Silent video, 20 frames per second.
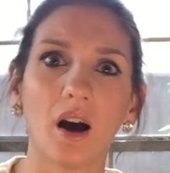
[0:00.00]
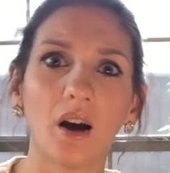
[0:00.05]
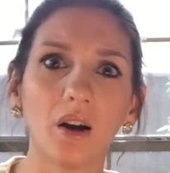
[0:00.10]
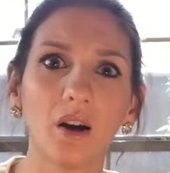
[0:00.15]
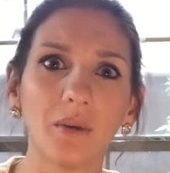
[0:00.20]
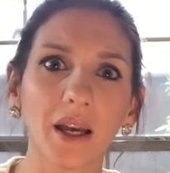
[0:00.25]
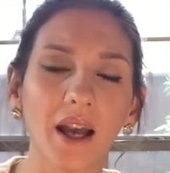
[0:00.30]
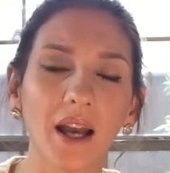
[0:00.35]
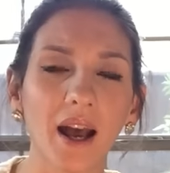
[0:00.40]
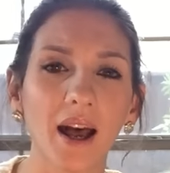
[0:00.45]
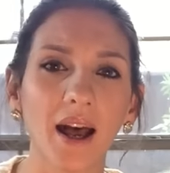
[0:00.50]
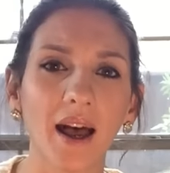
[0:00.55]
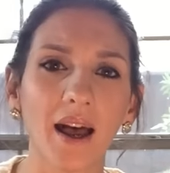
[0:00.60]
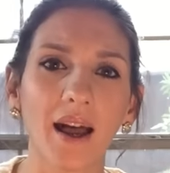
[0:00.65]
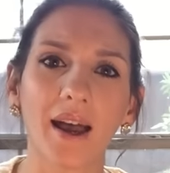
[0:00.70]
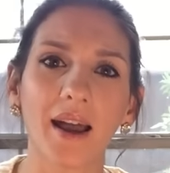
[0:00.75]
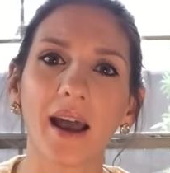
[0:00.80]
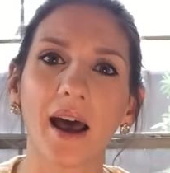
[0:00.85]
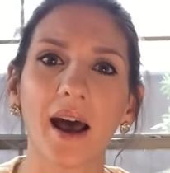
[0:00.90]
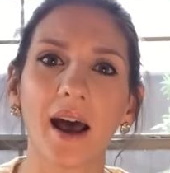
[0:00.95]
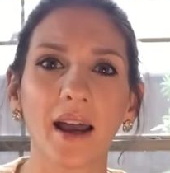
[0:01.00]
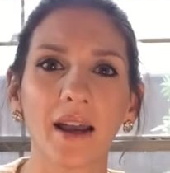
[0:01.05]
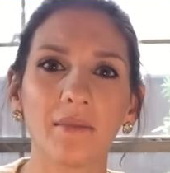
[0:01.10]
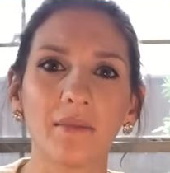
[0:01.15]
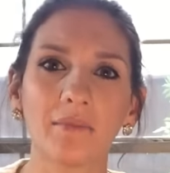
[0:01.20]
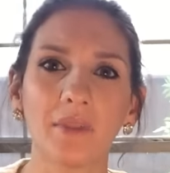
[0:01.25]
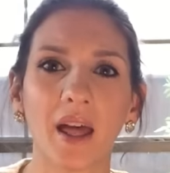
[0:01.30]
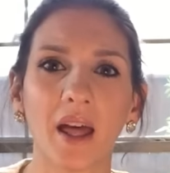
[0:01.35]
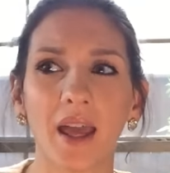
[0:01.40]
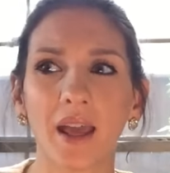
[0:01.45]
oh my God,
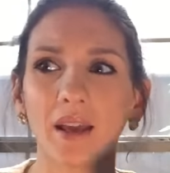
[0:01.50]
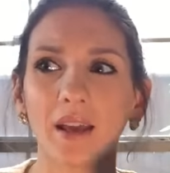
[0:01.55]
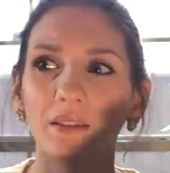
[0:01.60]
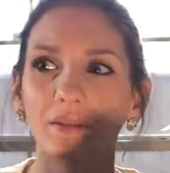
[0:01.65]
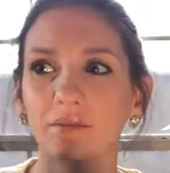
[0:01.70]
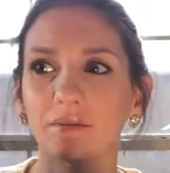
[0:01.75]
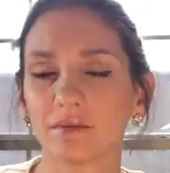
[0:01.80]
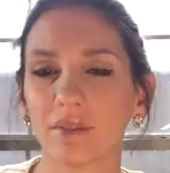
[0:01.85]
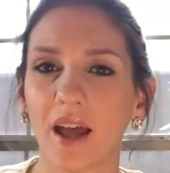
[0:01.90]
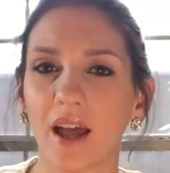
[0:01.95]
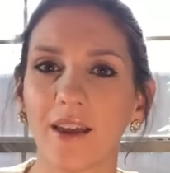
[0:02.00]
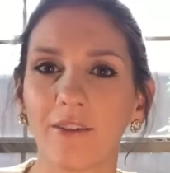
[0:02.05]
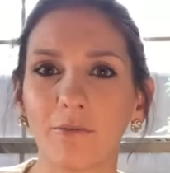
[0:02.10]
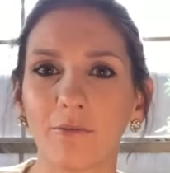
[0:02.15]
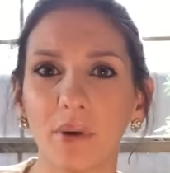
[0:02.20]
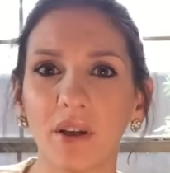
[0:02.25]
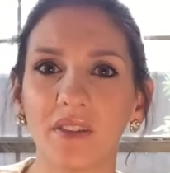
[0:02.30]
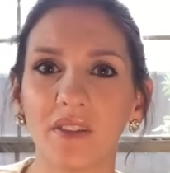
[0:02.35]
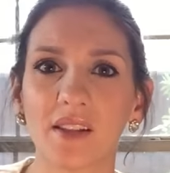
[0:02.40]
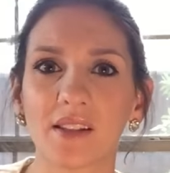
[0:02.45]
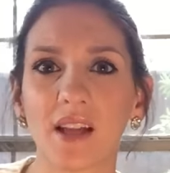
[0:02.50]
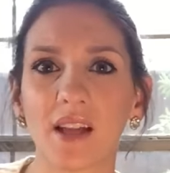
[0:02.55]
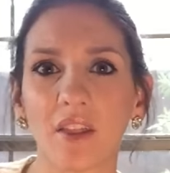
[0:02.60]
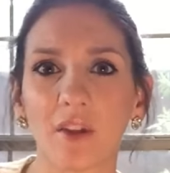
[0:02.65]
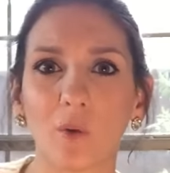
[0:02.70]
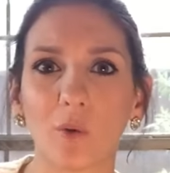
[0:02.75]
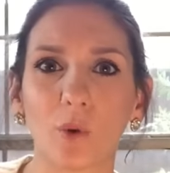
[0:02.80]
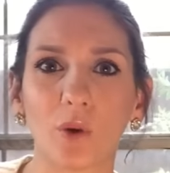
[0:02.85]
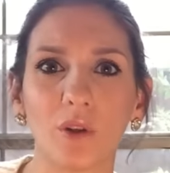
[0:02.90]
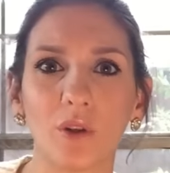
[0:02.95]
I'm like, I've put this
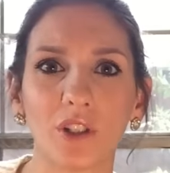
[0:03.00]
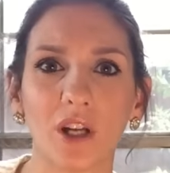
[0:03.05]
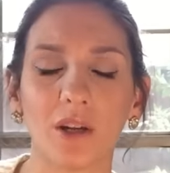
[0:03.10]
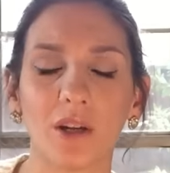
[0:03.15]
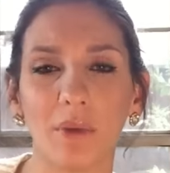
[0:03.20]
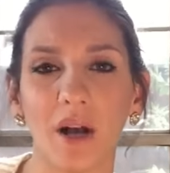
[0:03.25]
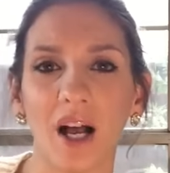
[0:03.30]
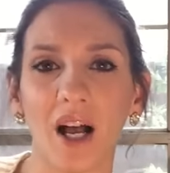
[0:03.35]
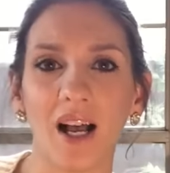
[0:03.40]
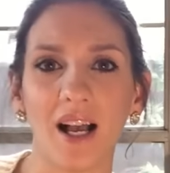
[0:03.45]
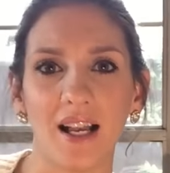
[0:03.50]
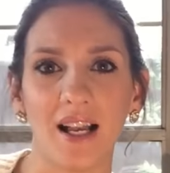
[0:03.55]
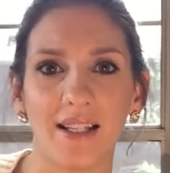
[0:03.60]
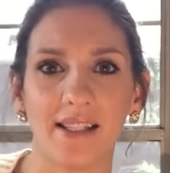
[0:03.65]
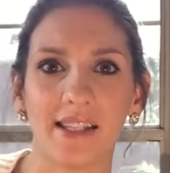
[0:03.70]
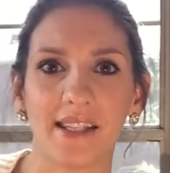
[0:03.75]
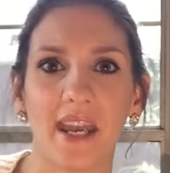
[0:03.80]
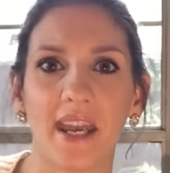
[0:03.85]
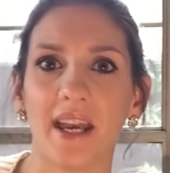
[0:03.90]
other world on pause,